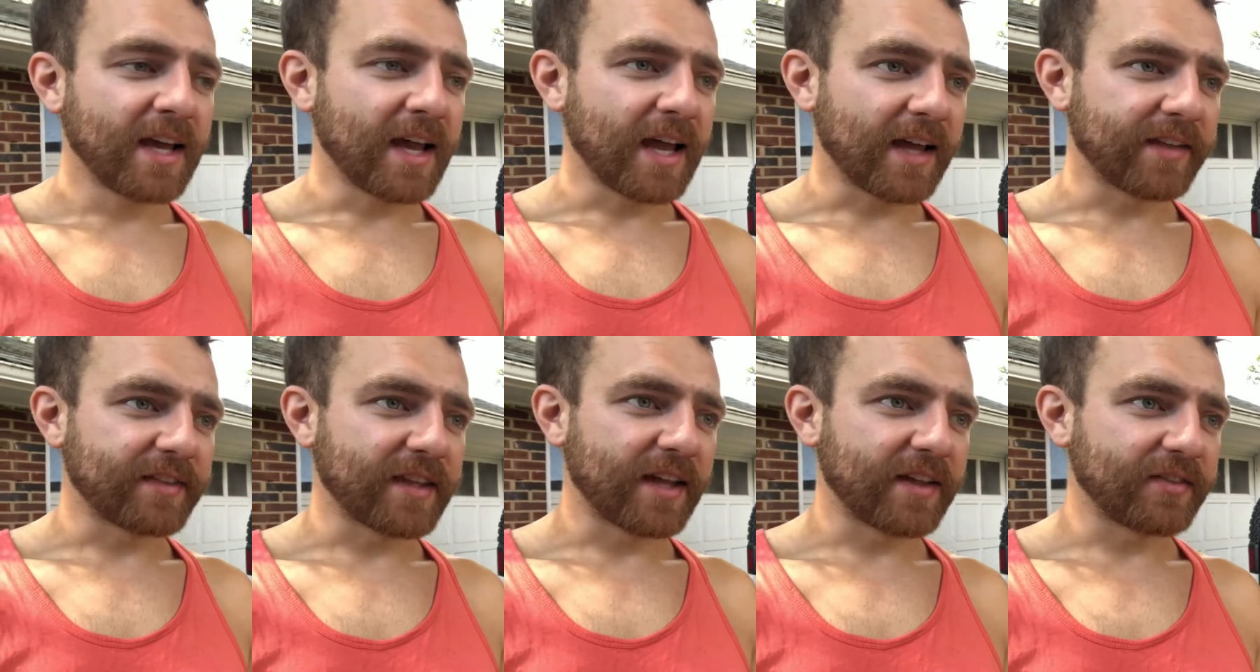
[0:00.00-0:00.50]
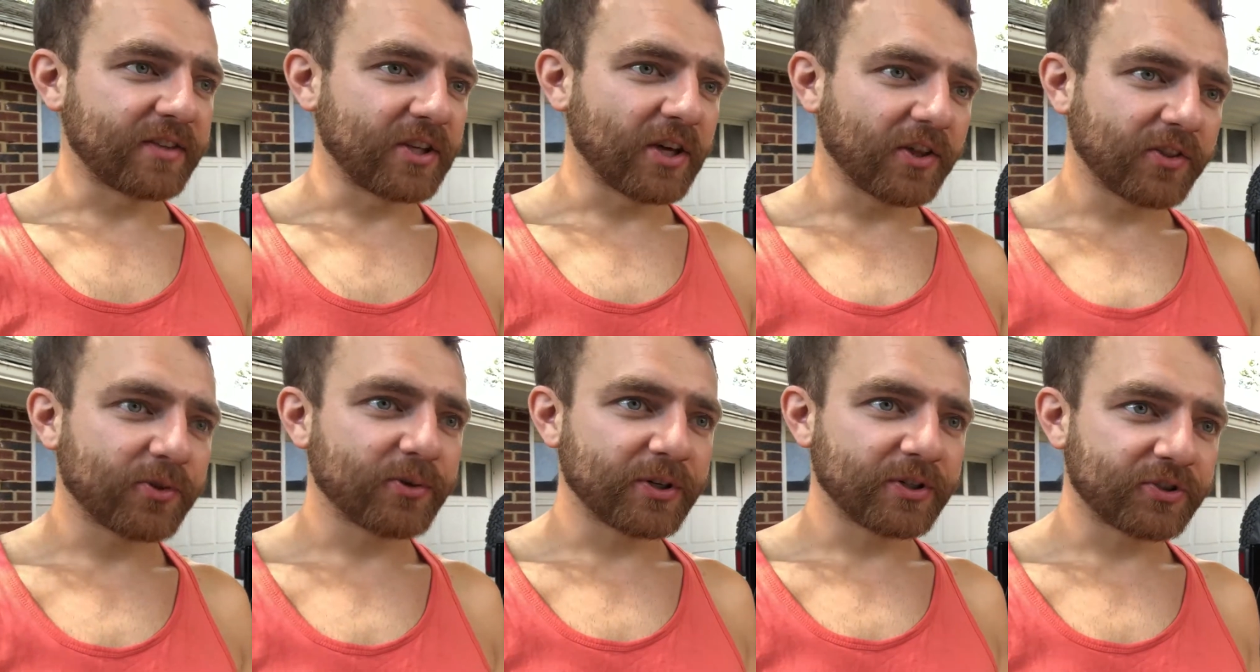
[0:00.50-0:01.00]
And then the
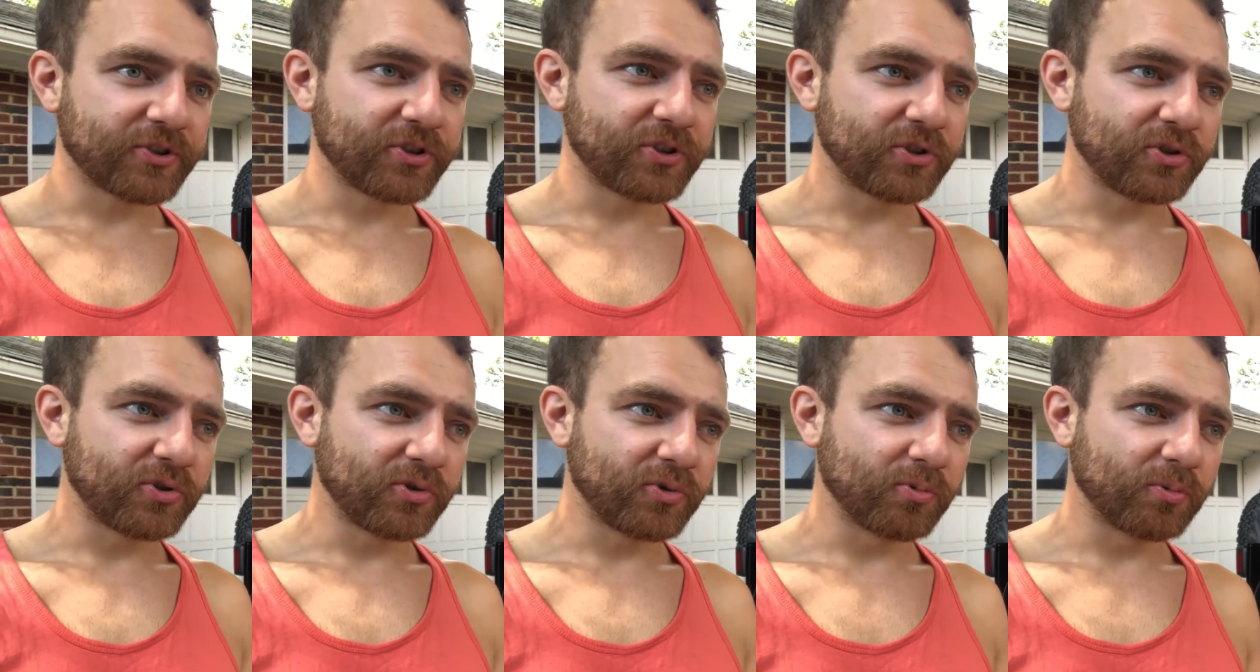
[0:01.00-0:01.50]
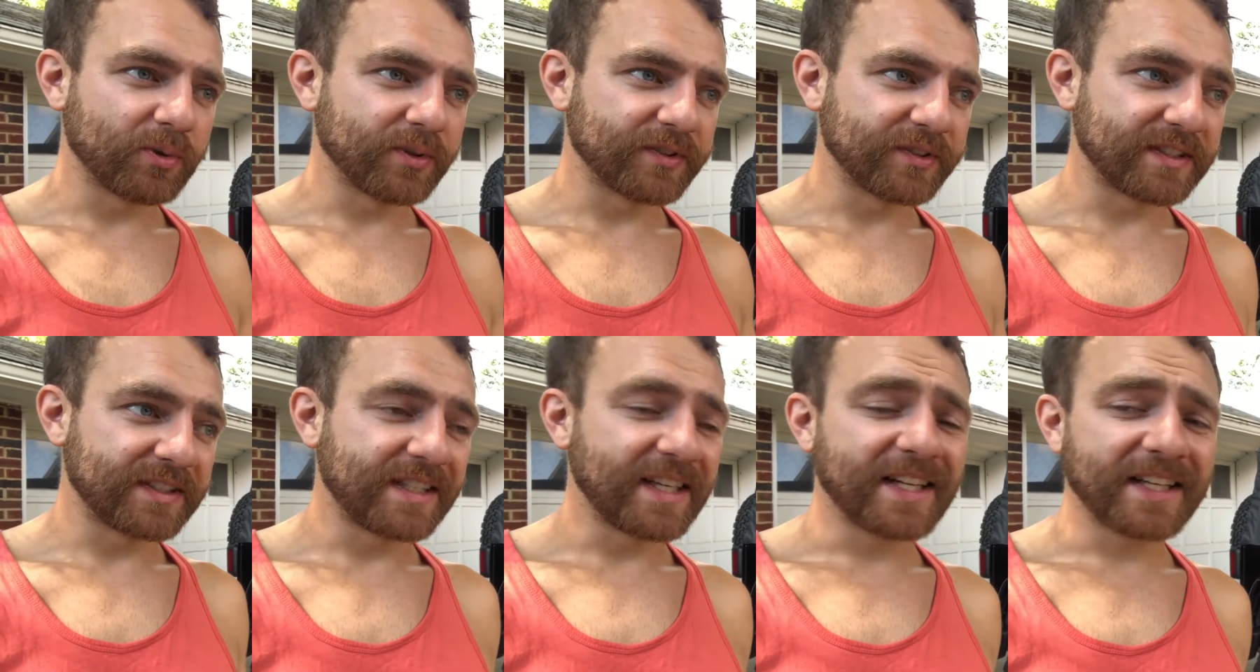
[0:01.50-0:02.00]
other issue
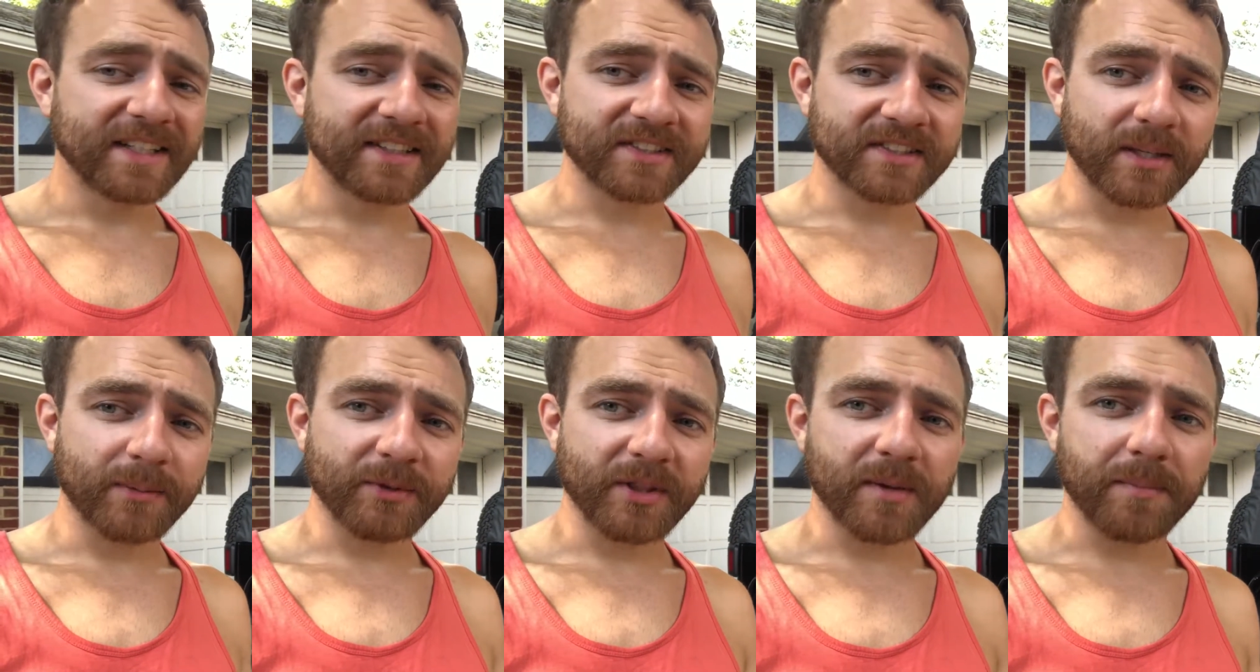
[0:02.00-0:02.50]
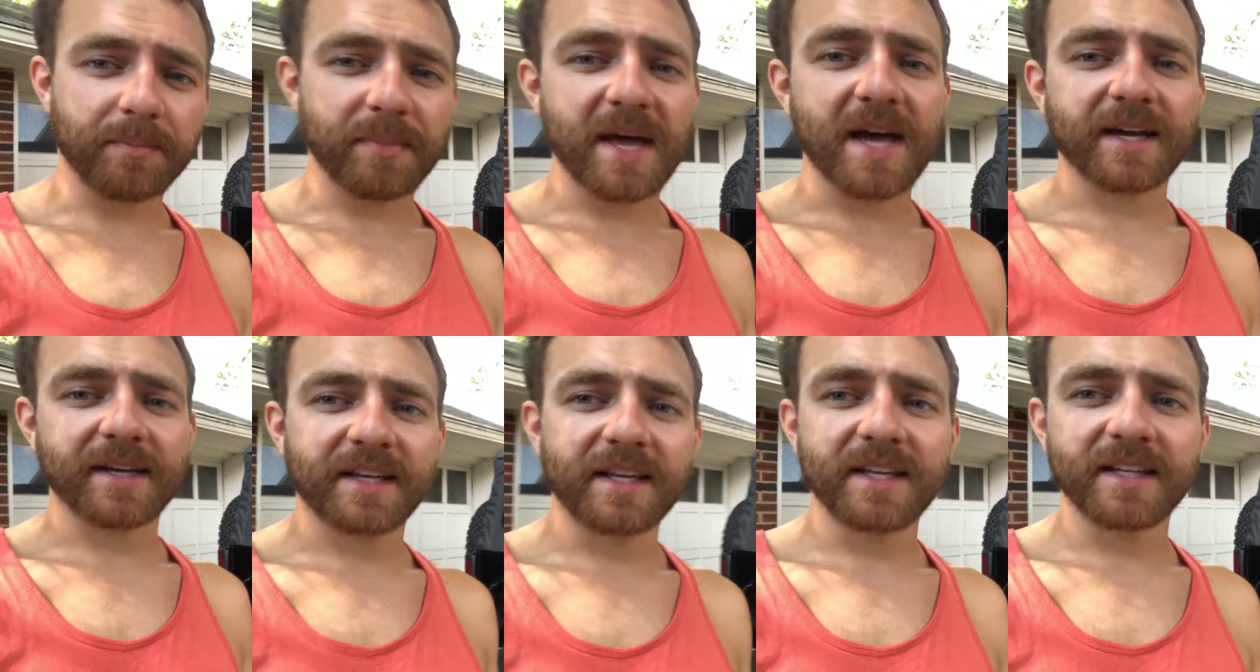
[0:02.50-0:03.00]
was getting some of them
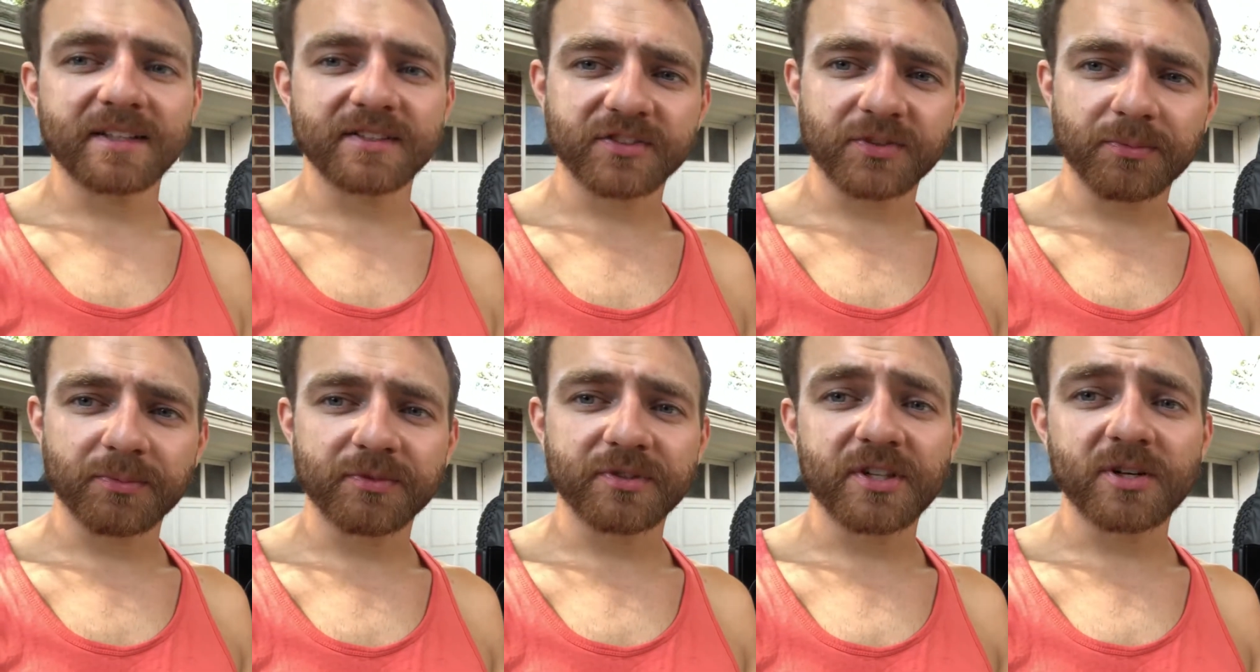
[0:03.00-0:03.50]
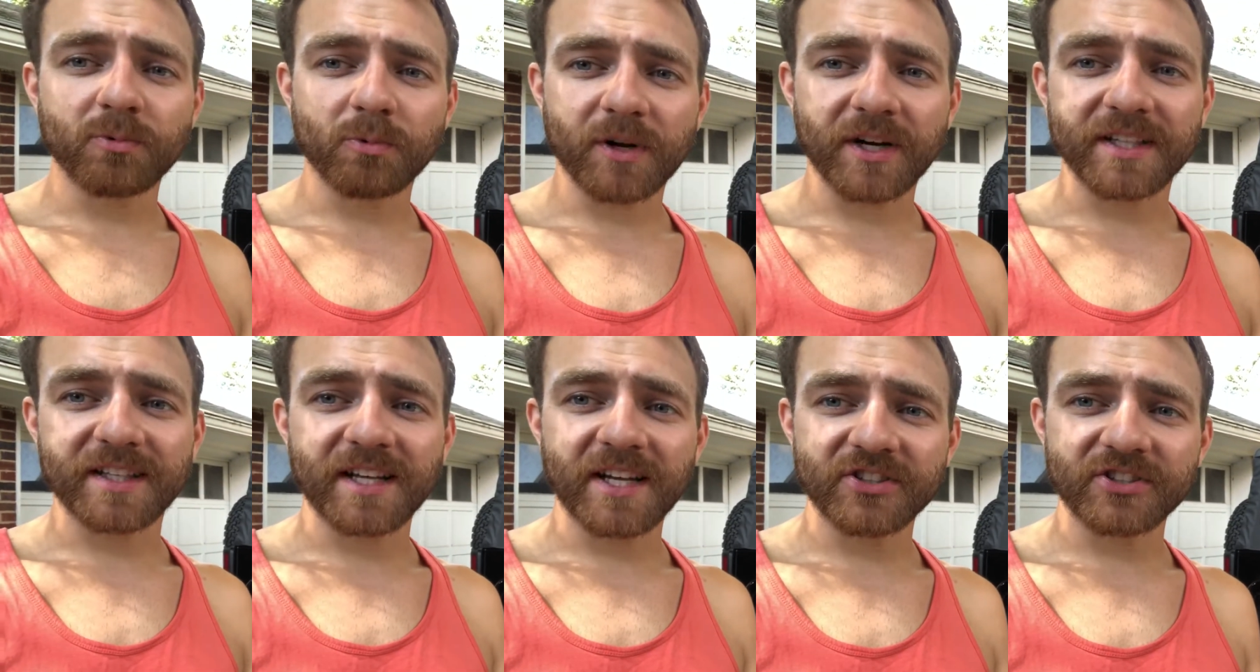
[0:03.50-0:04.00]
back in. Some of them didn't
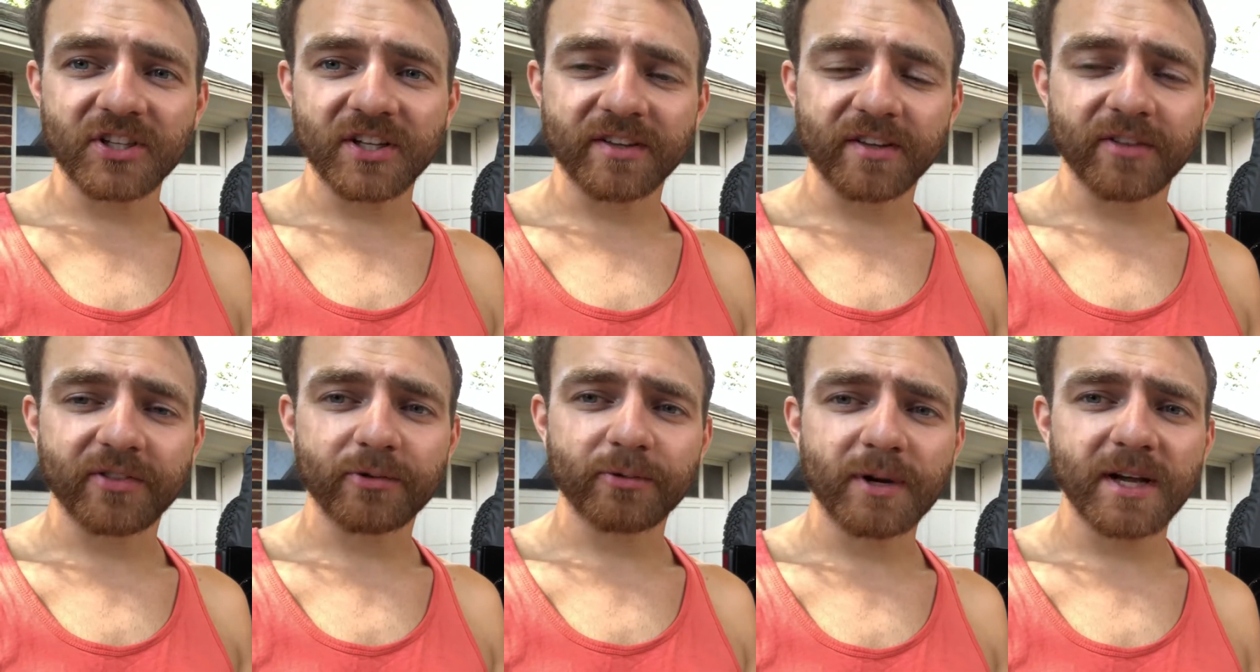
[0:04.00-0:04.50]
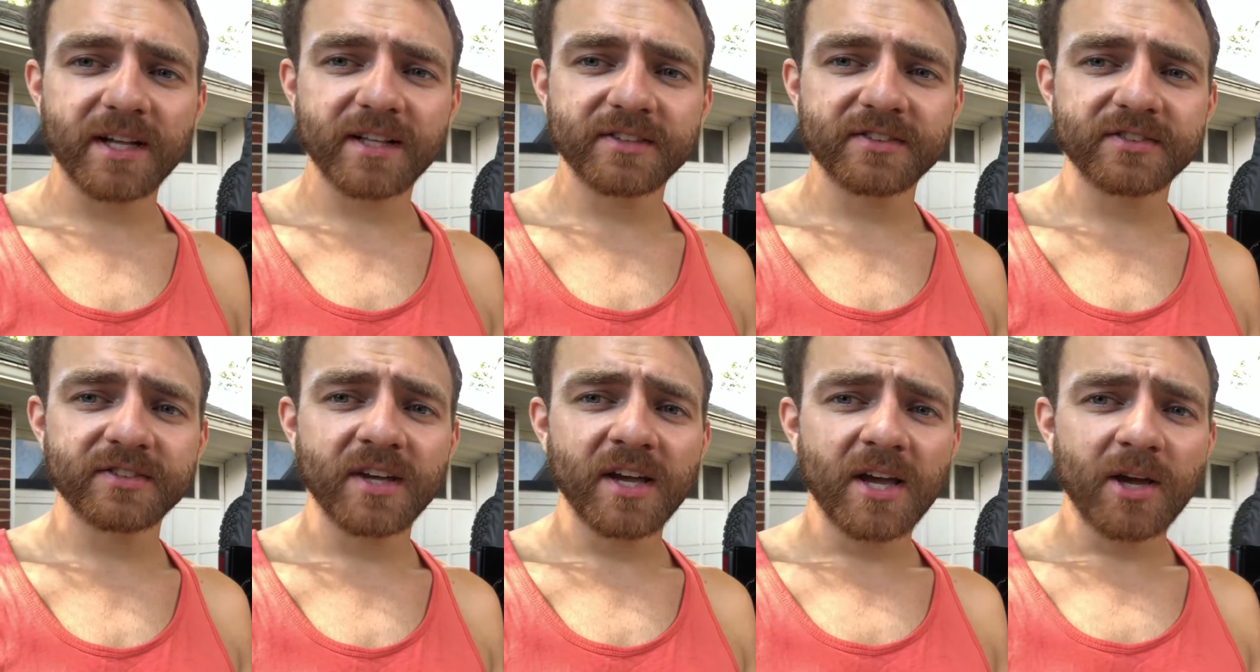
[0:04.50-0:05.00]
want to catch on the
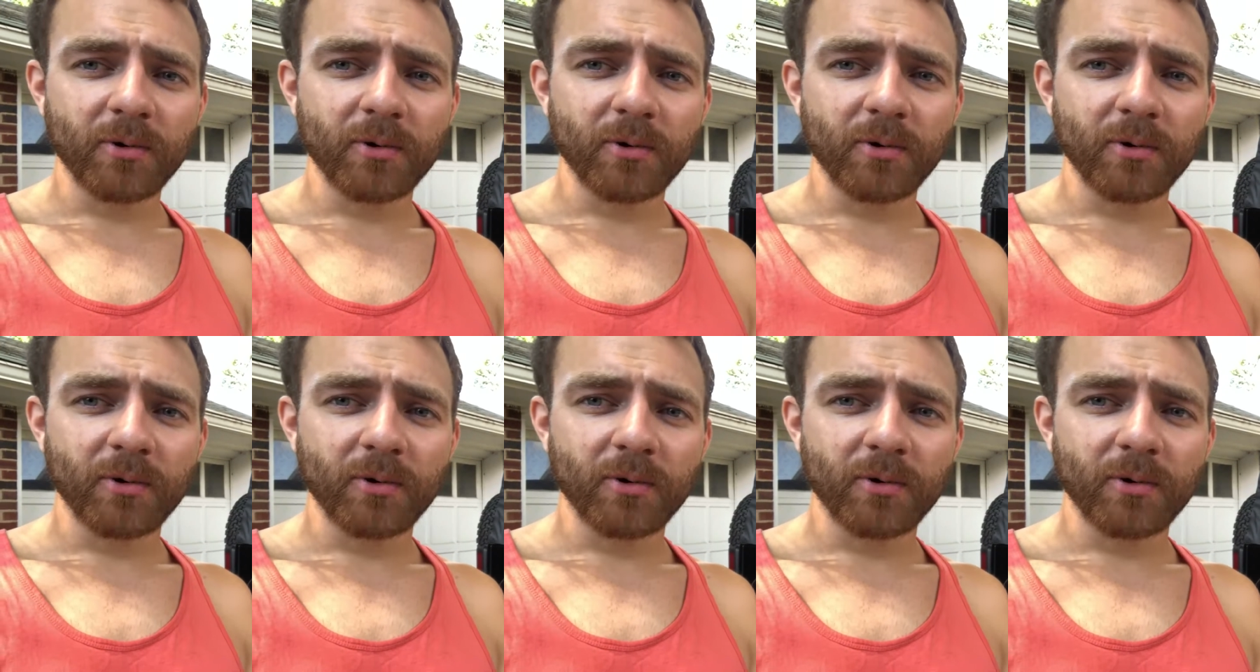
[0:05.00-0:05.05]
threads.